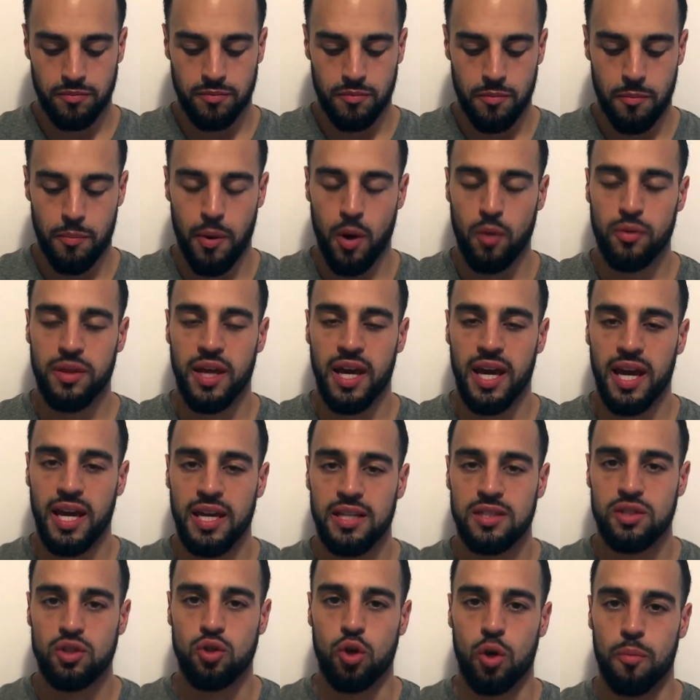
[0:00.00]
both
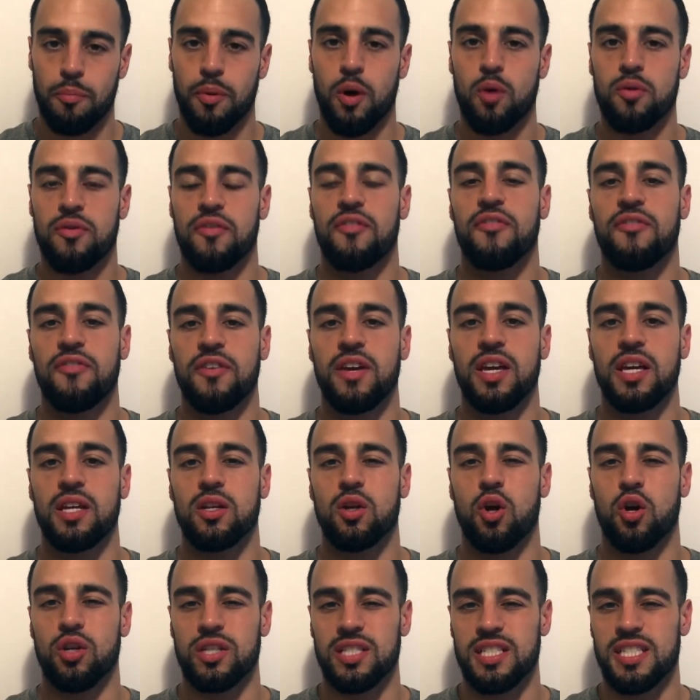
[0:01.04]
hands or both feet
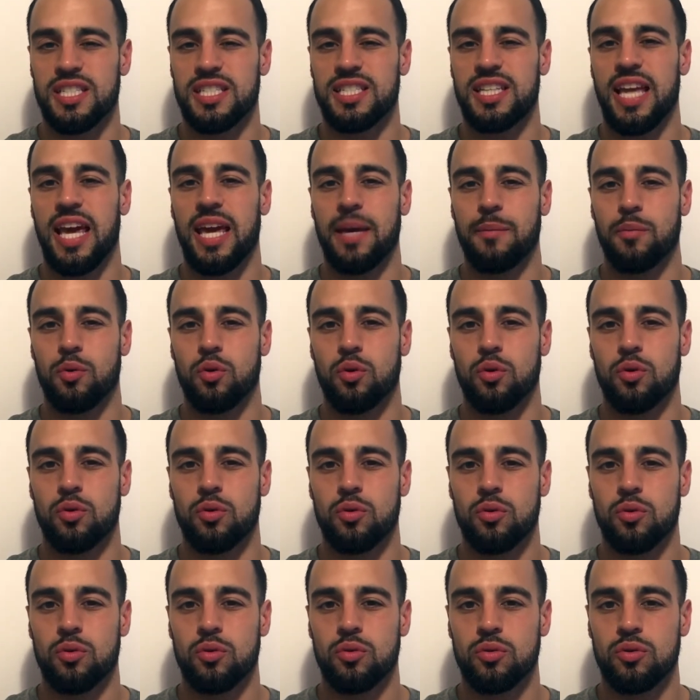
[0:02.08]
on a stable
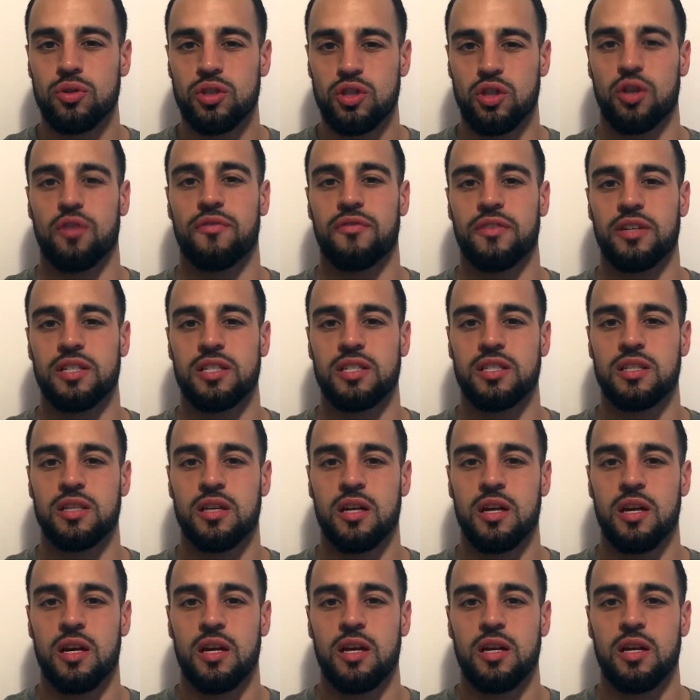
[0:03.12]
surface.
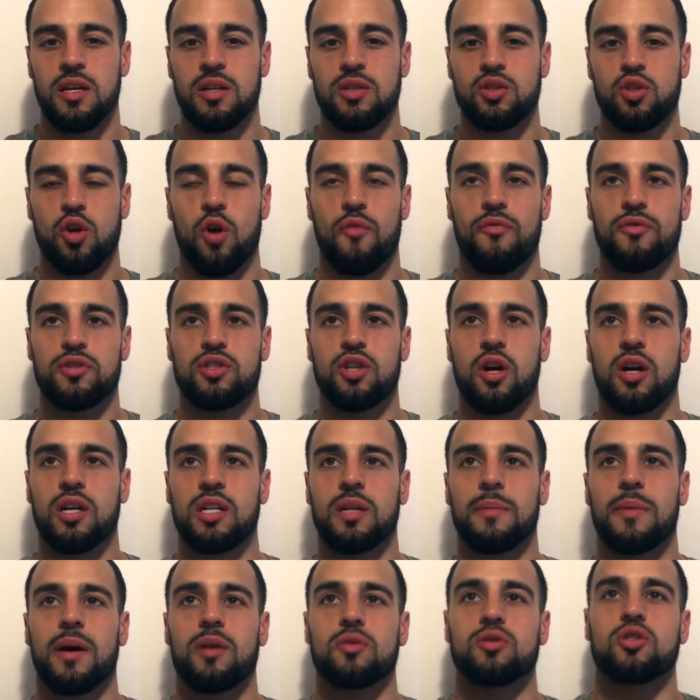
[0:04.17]
So if we're talking
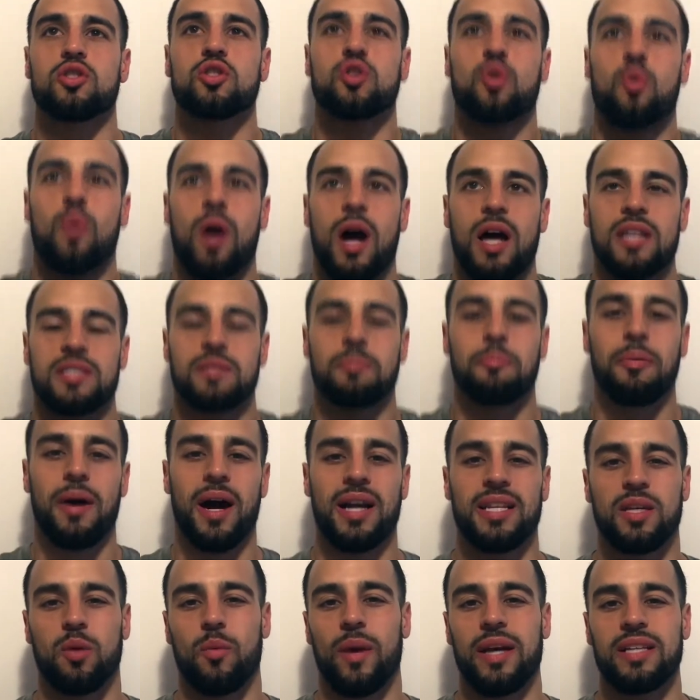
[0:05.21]
about squats,
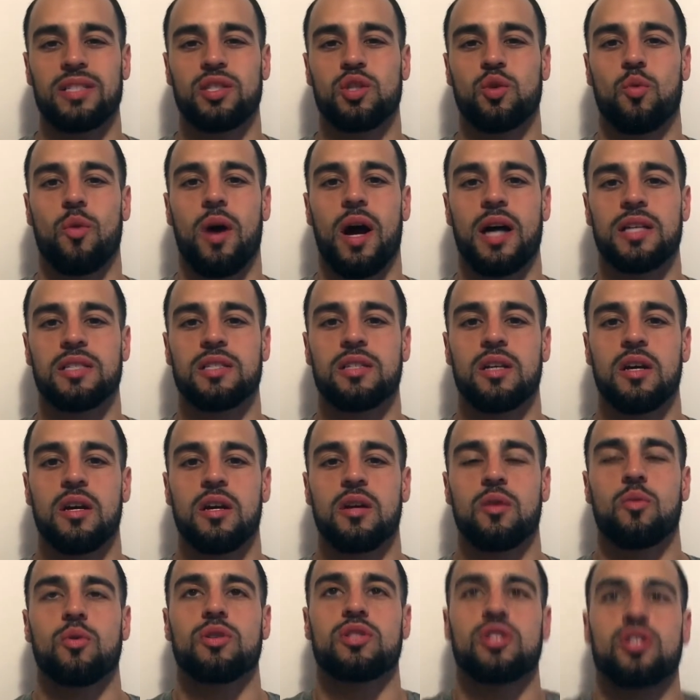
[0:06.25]
body weight squats,
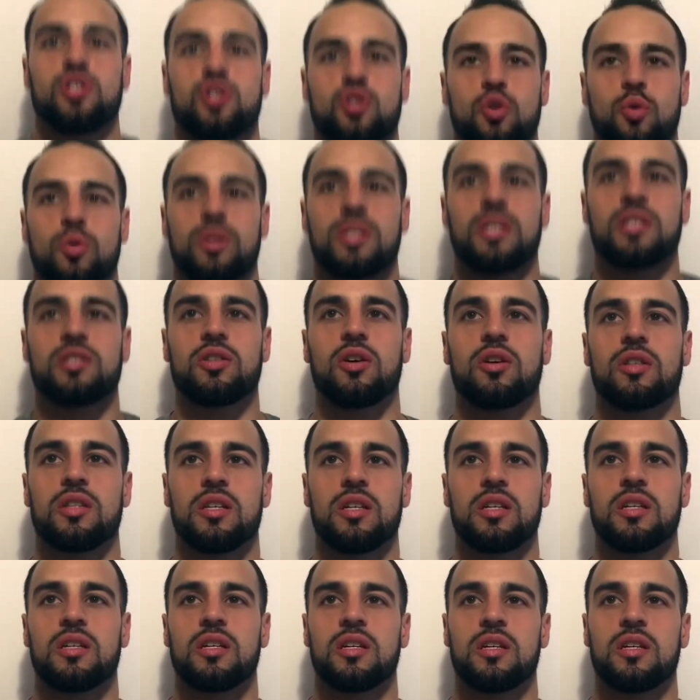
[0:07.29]
we're just doing this on the,